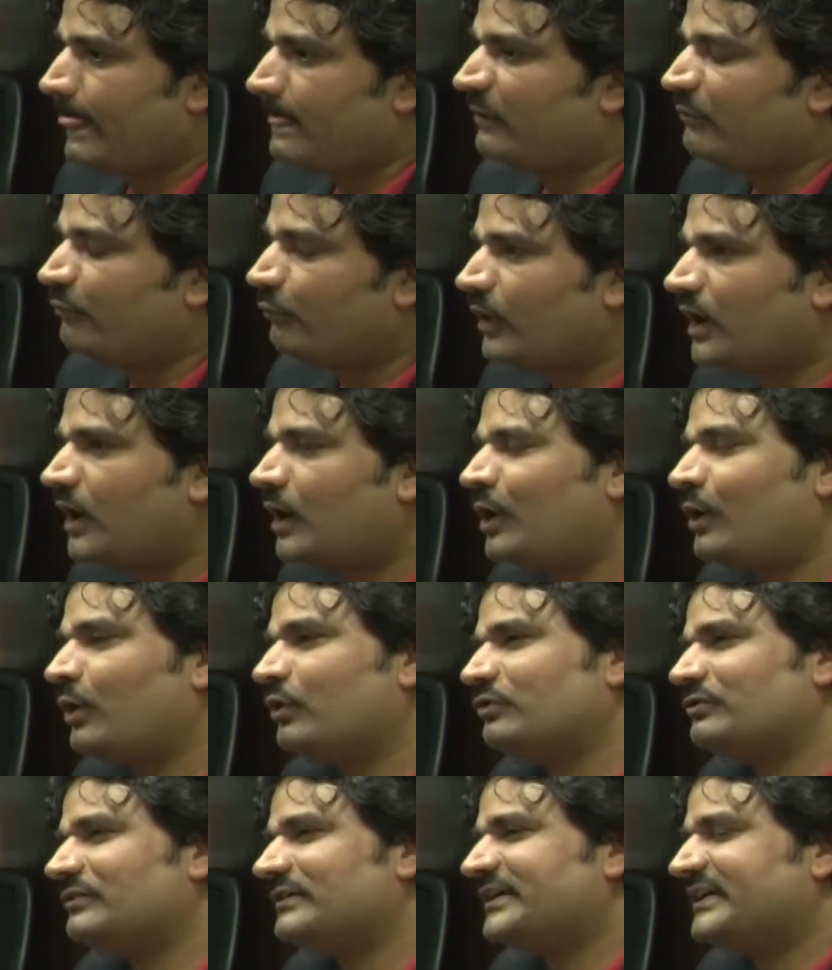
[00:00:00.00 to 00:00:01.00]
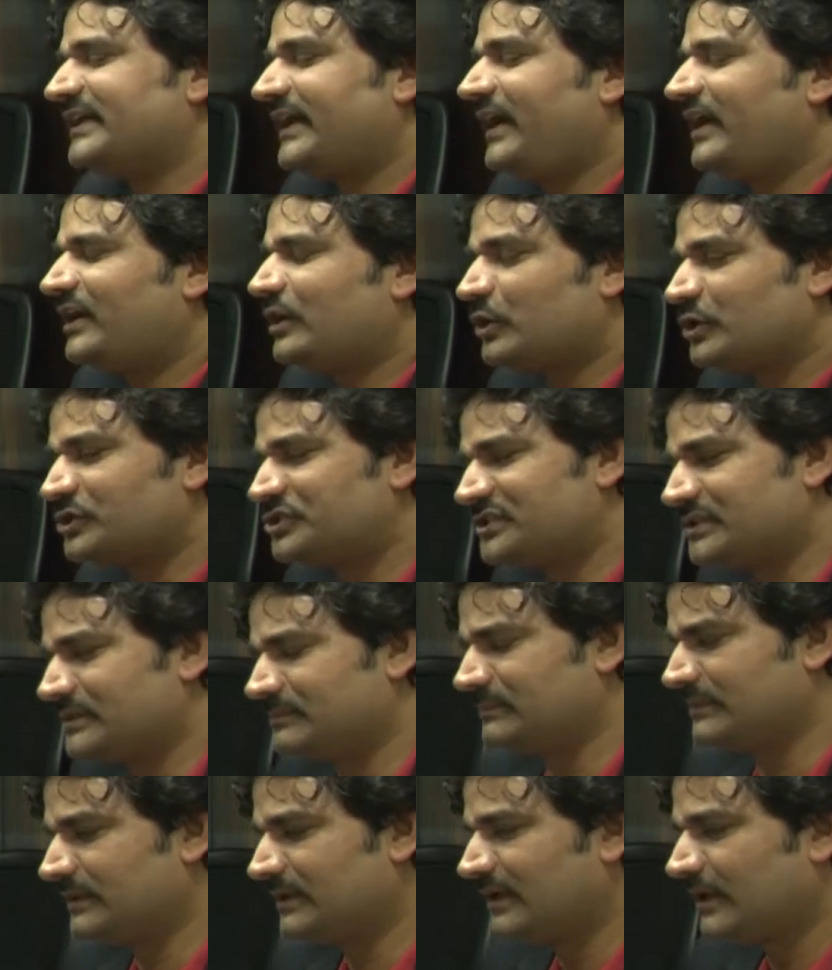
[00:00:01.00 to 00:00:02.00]
Wow, great
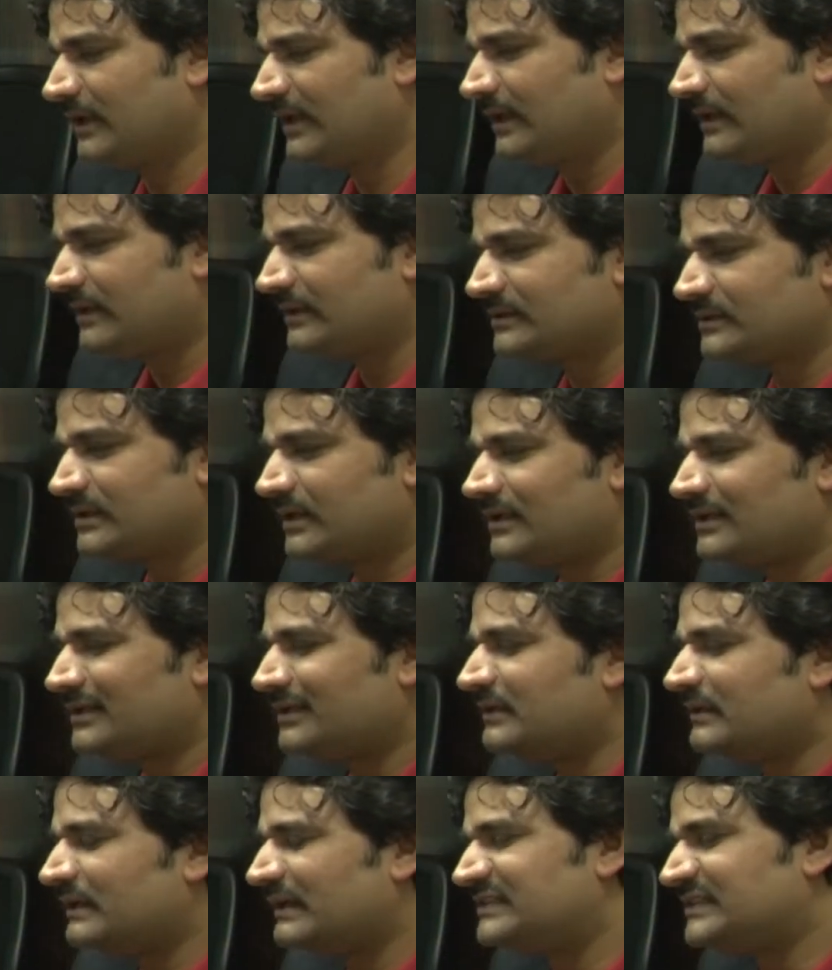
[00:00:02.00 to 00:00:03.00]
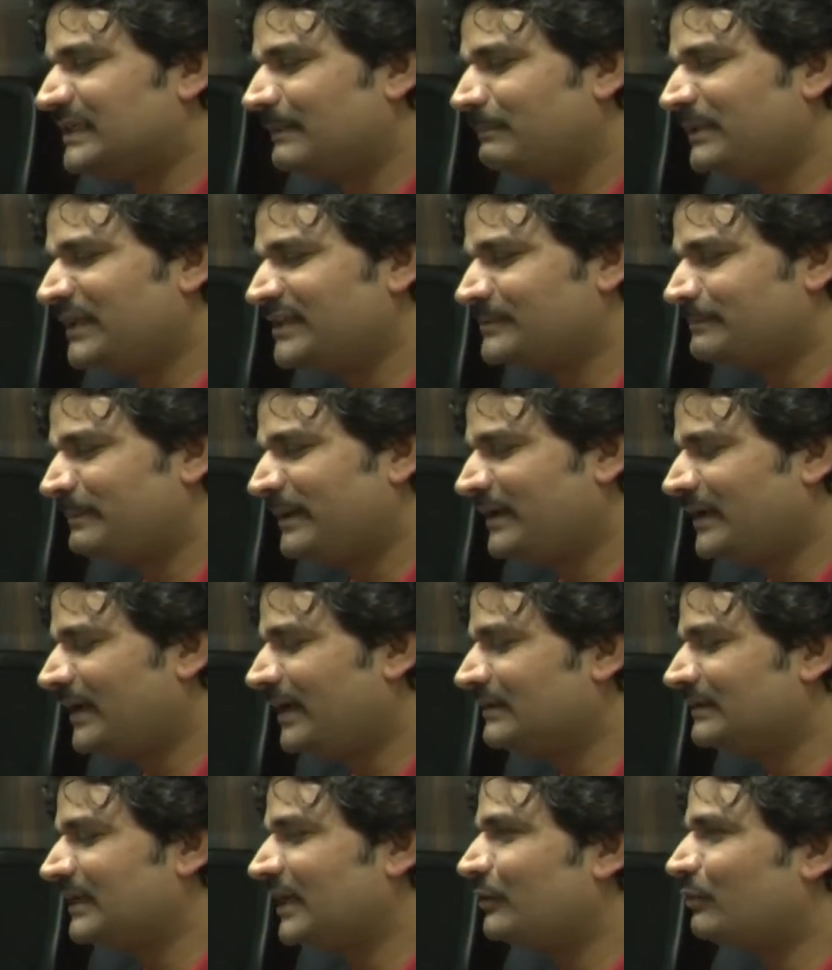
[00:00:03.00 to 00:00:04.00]
question. So, simply
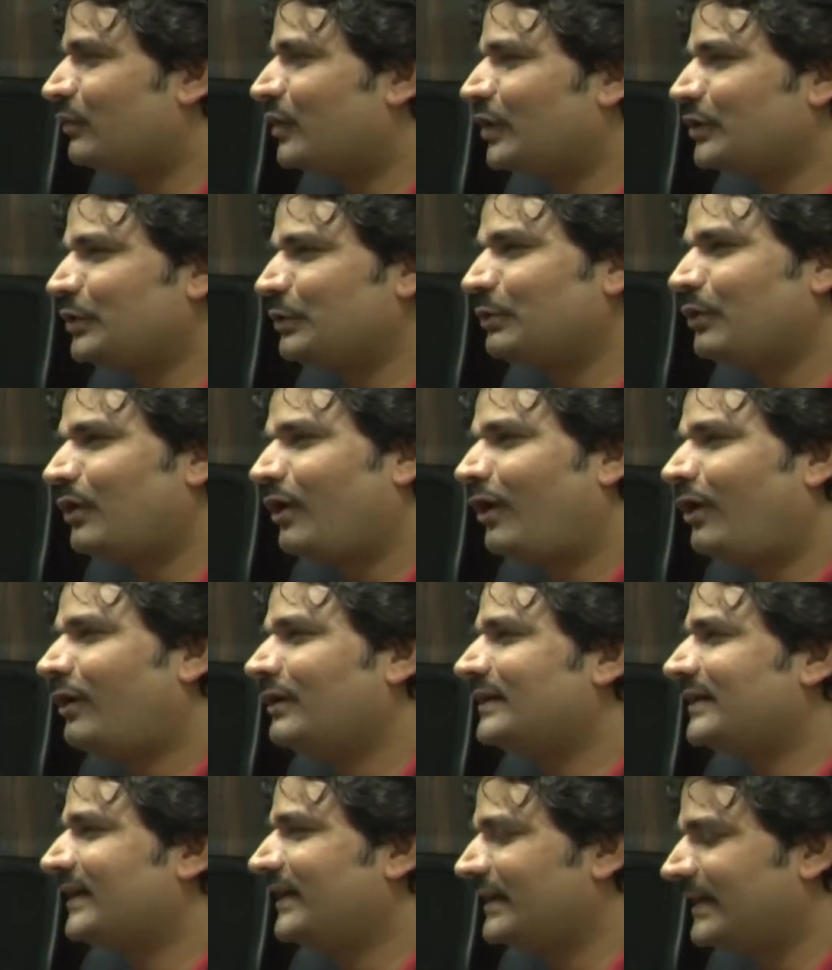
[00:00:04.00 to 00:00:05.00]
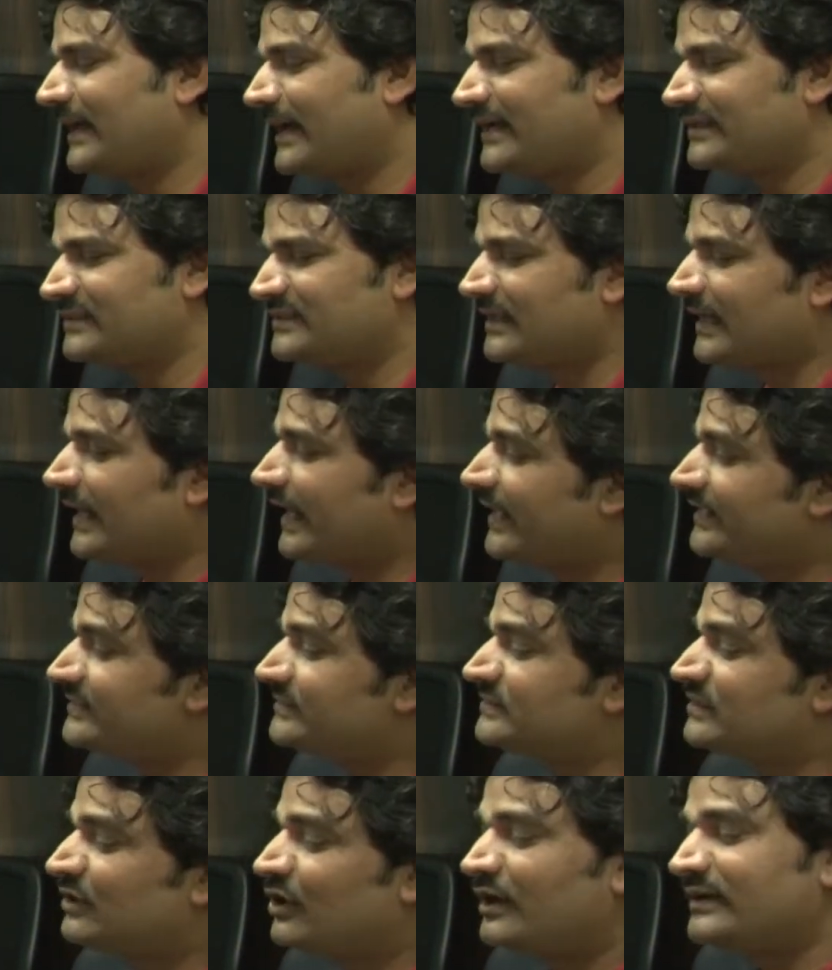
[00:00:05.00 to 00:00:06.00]
speaking, that what you all realized has
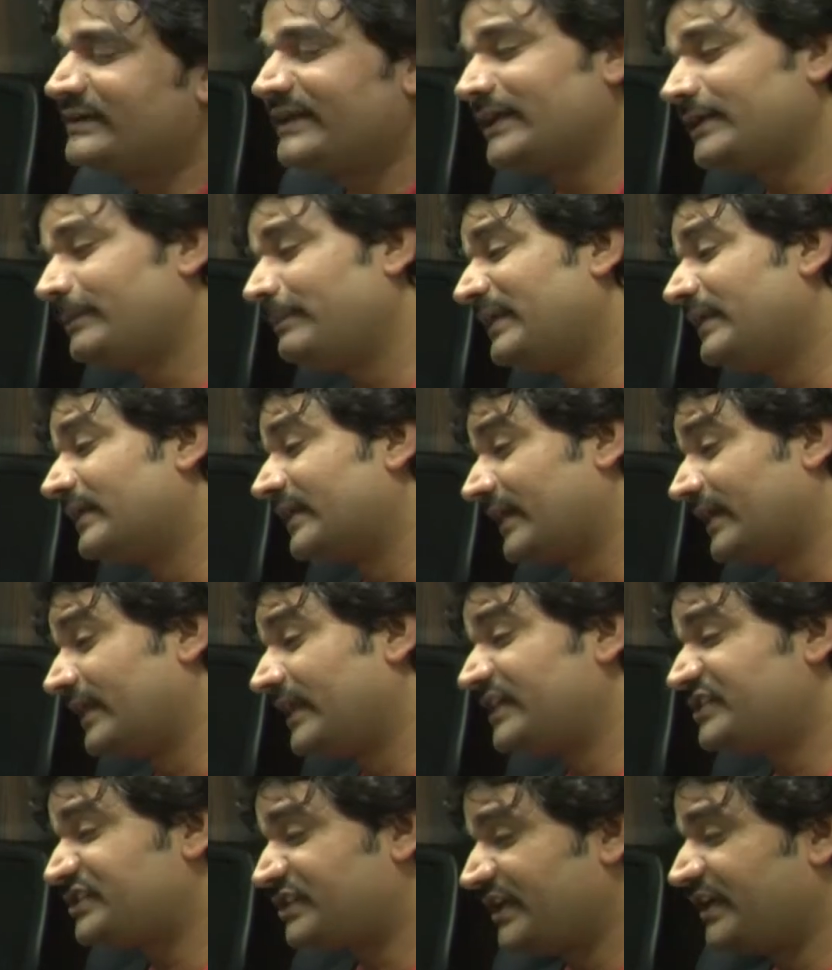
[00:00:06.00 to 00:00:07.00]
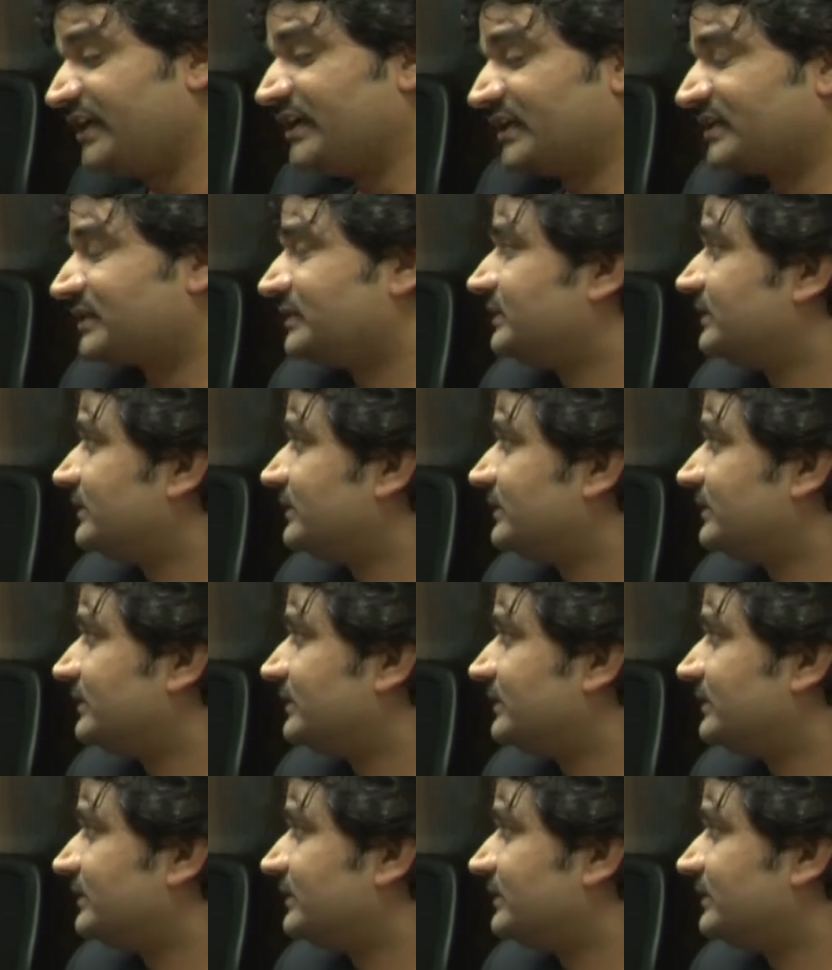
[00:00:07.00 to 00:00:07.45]
not yet been realized here.